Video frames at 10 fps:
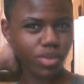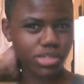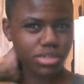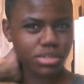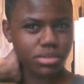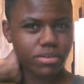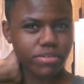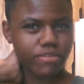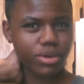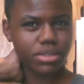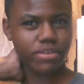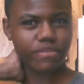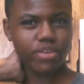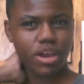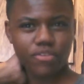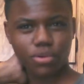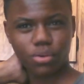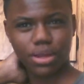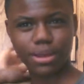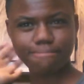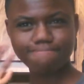raise your voice at a 5-year-old? Like,